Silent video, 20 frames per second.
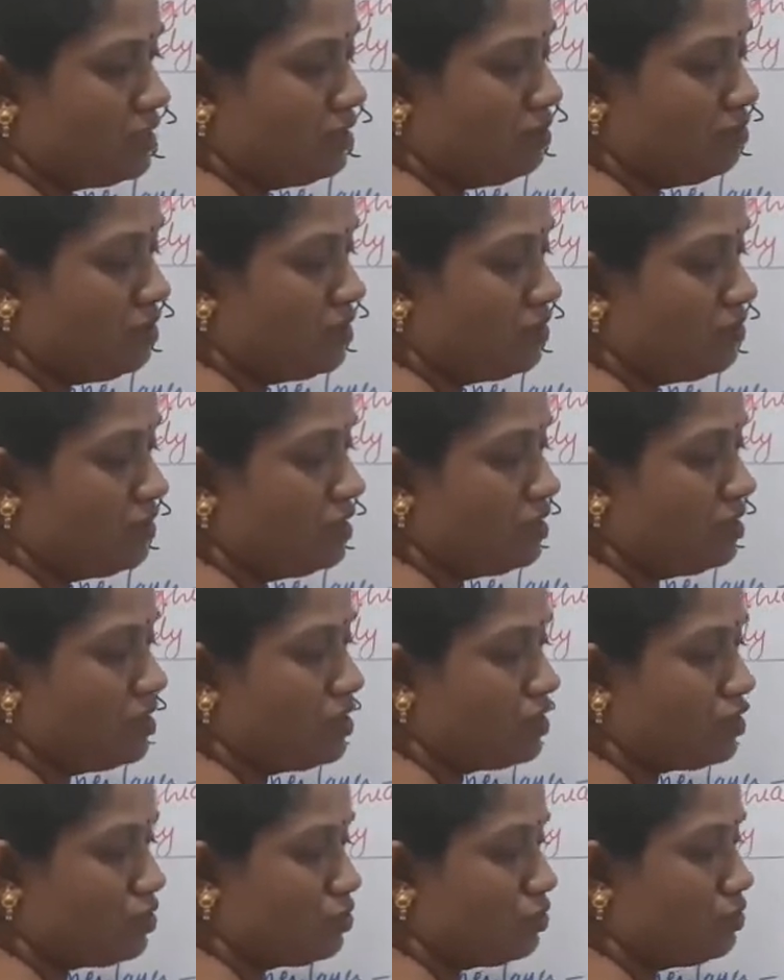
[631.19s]
in between
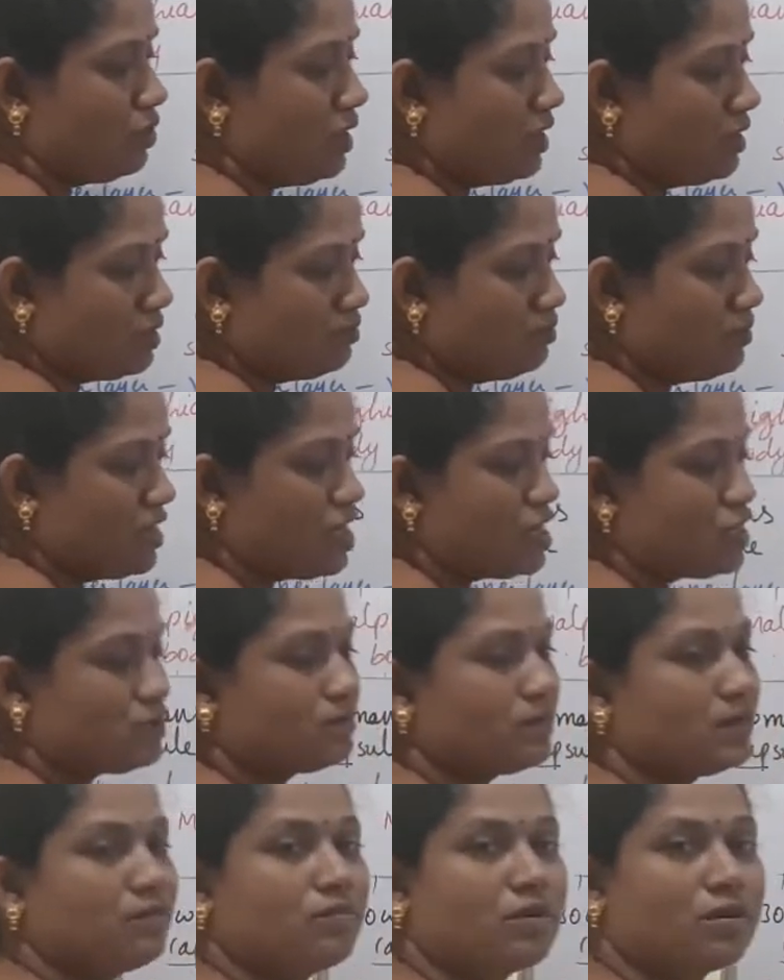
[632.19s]
these two a
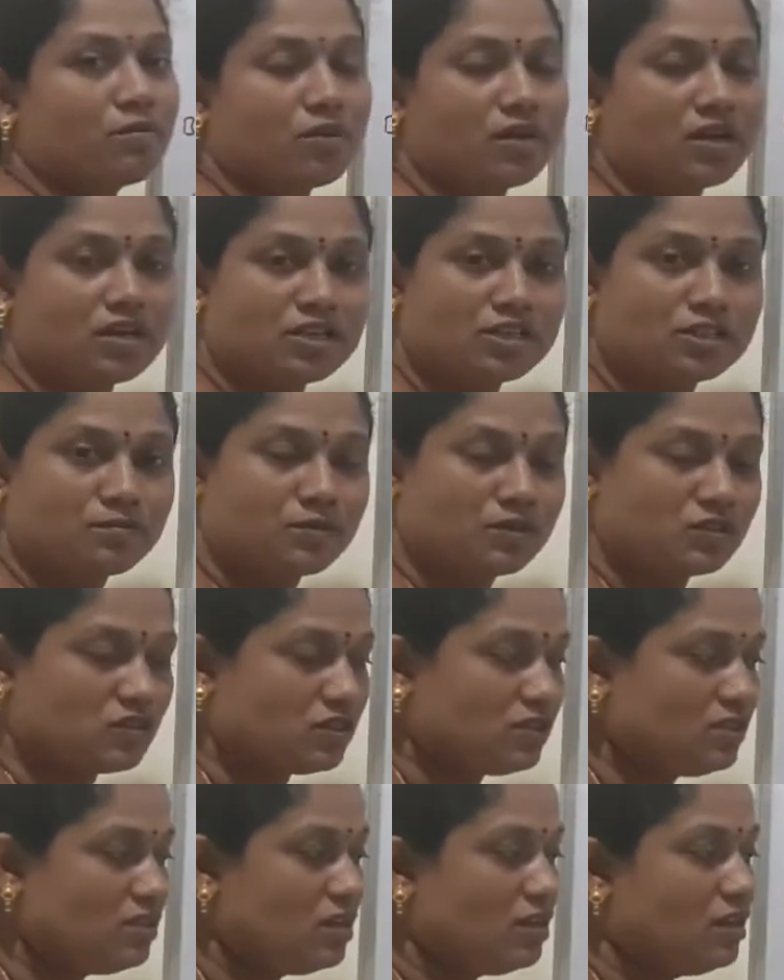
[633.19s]
basement membrane is
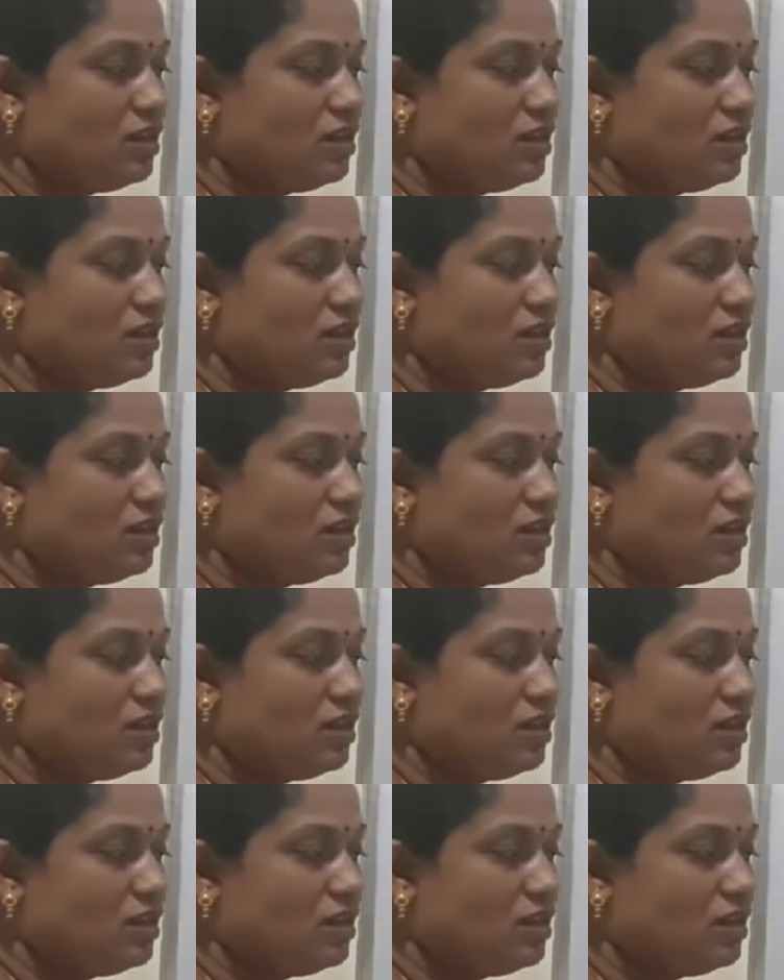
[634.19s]
present.